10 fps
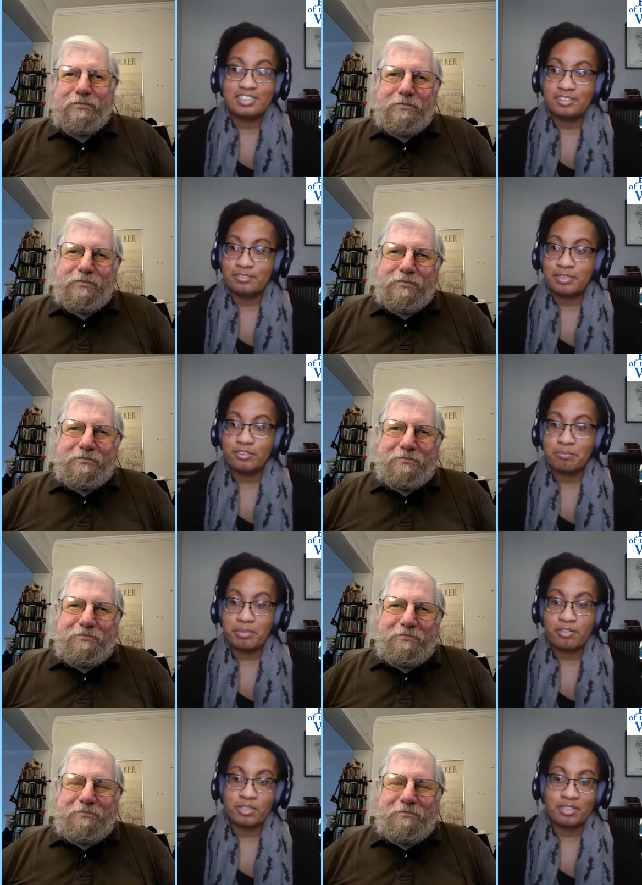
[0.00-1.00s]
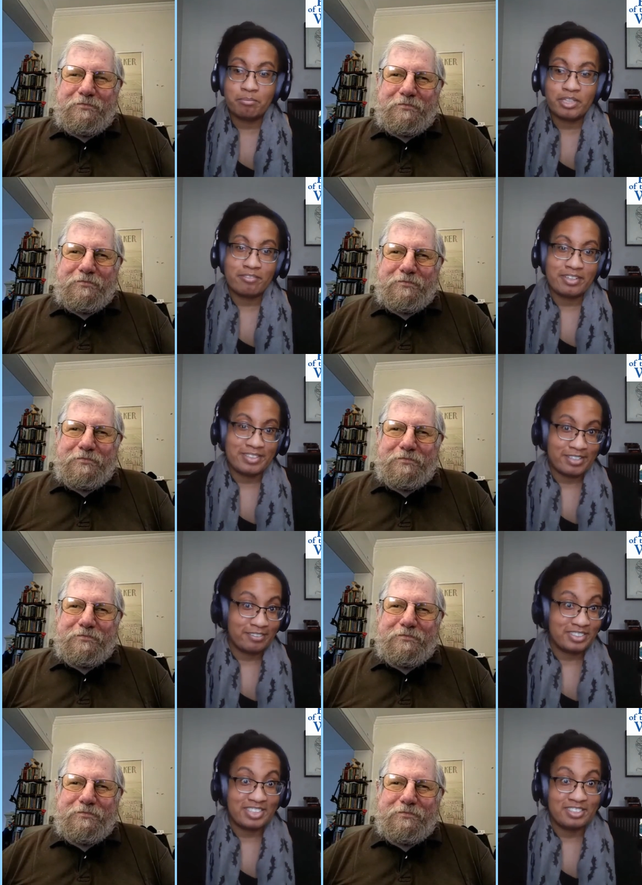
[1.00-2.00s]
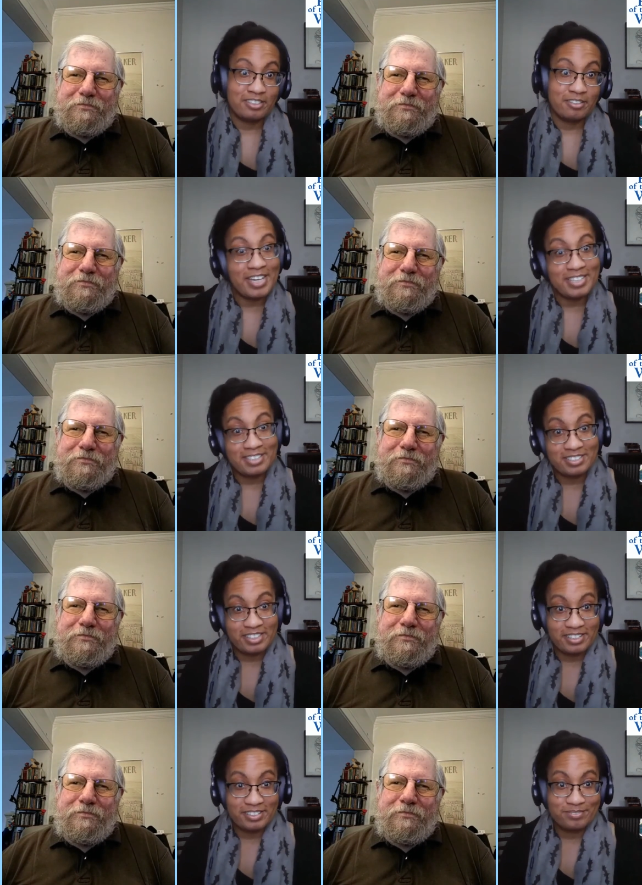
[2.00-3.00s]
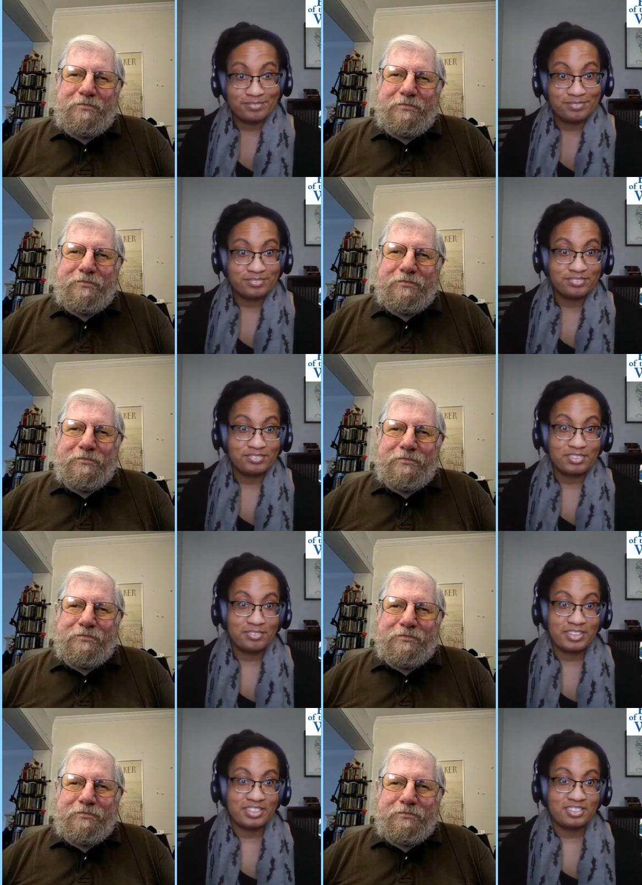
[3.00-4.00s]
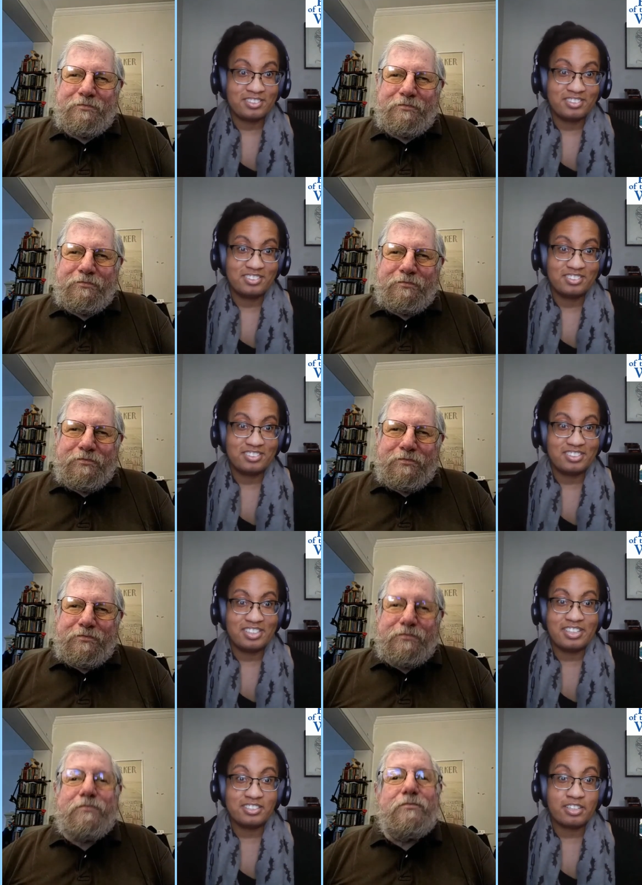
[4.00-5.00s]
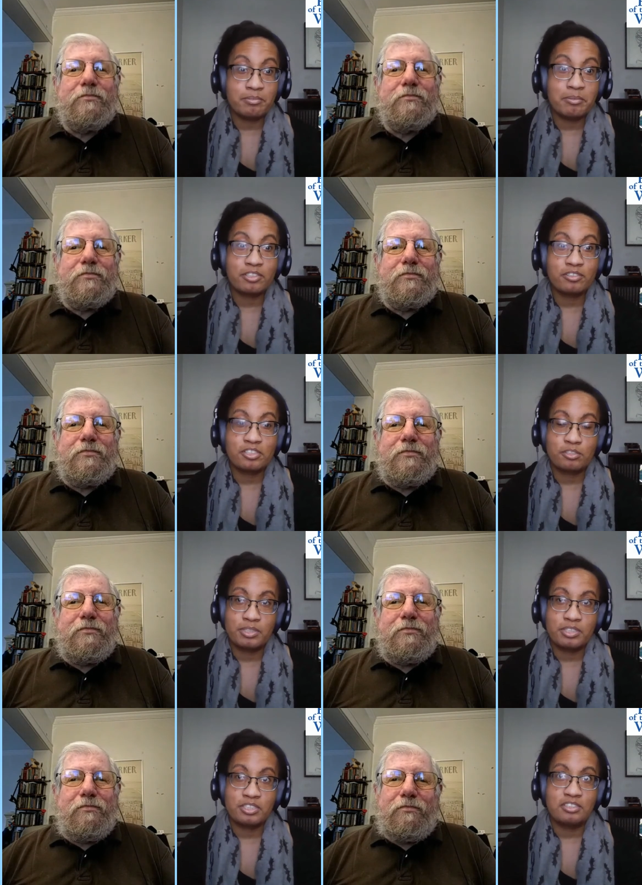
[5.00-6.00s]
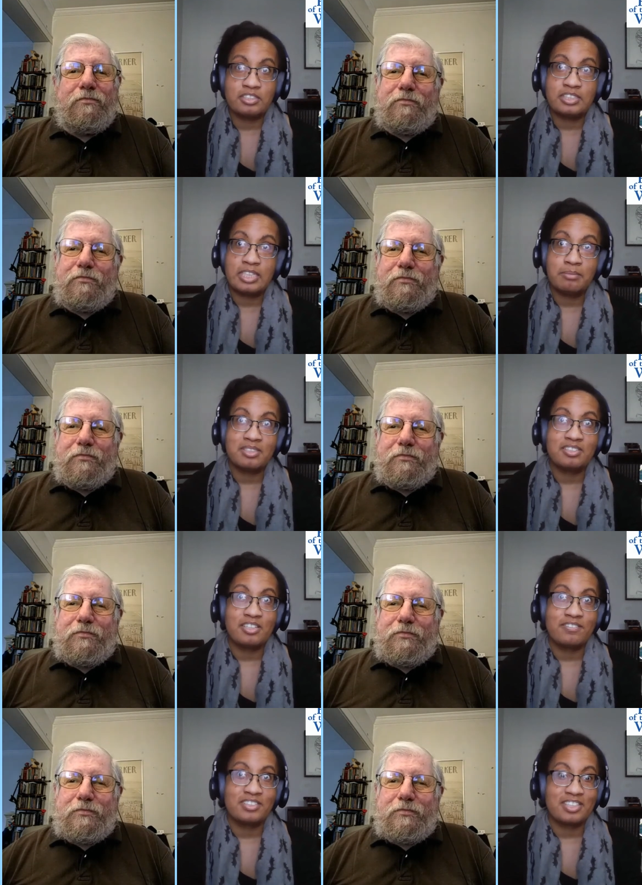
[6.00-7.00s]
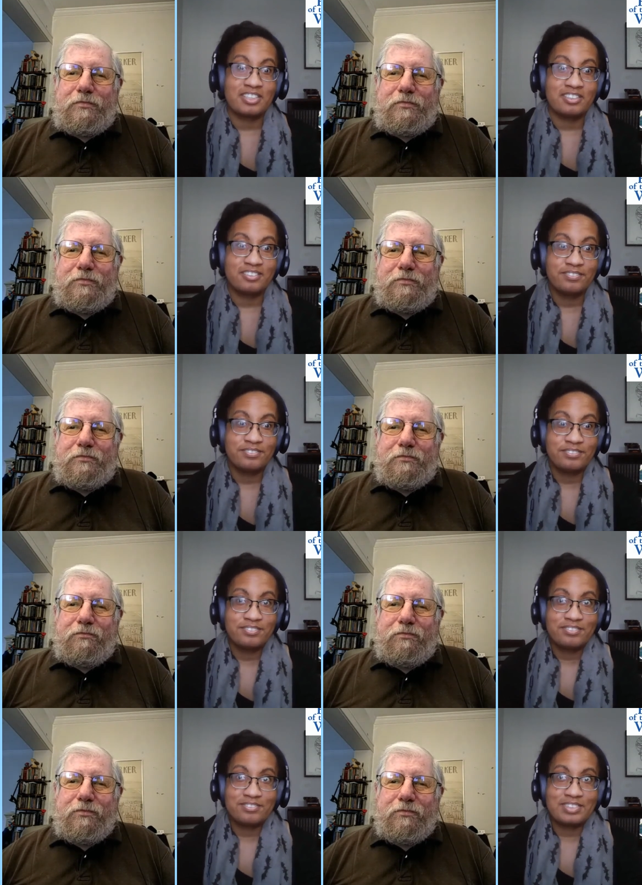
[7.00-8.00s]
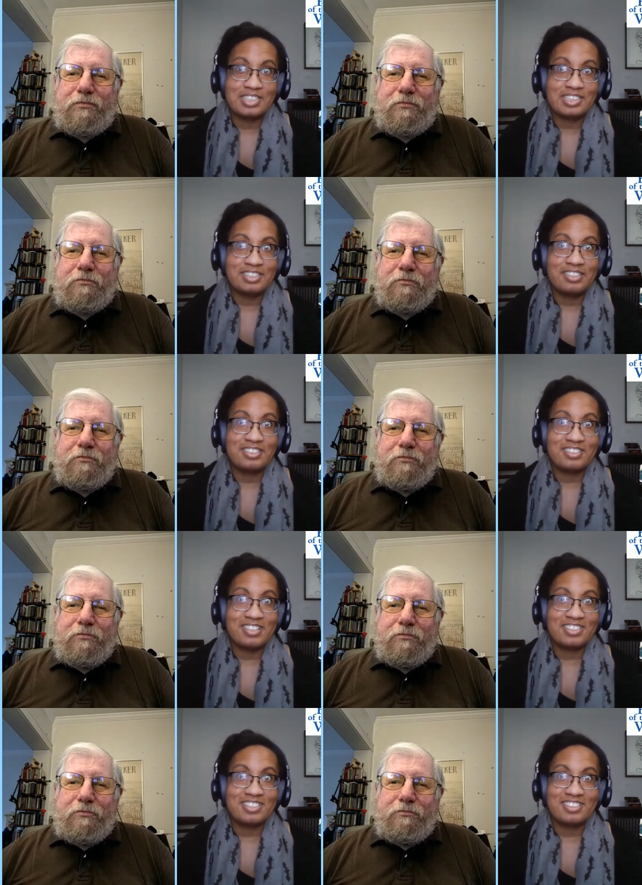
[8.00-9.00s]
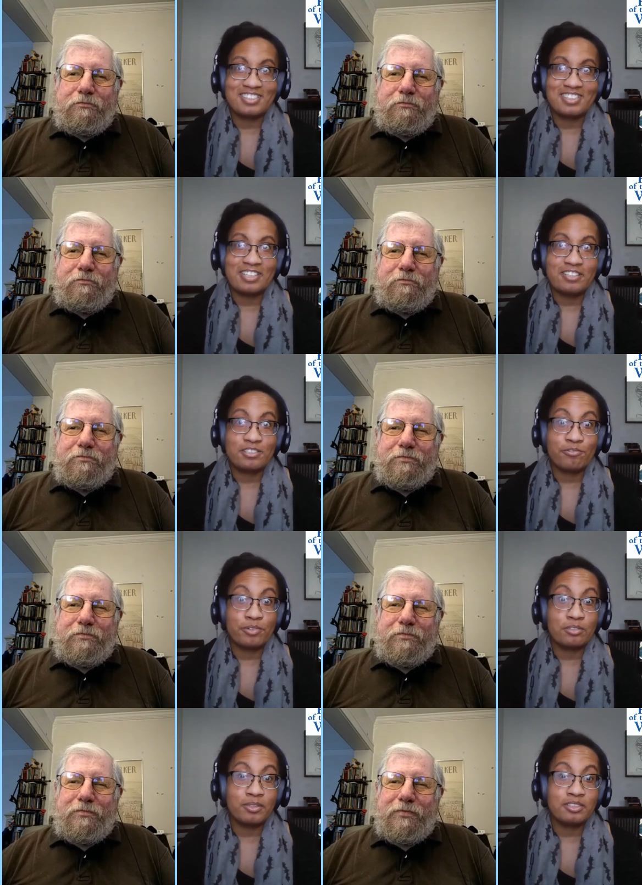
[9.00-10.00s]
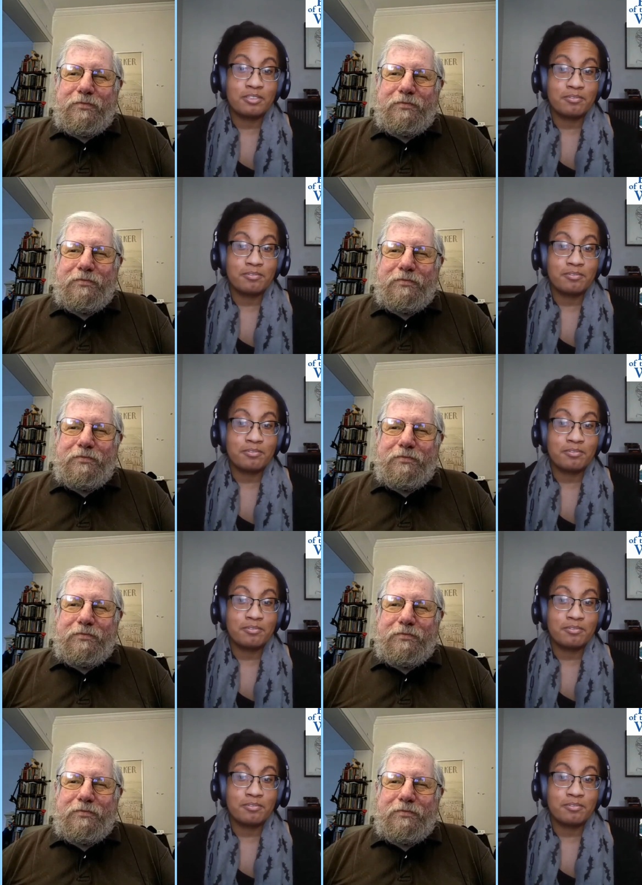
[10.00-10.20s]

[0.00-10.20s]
Speaker 1: Um, I know the big one I'm playing right now is the new Hades game, which it's, mostly on the Switch and Steam and stuff. It's like a I don't know, it's it's it's a lot. Of, it's a, it's one of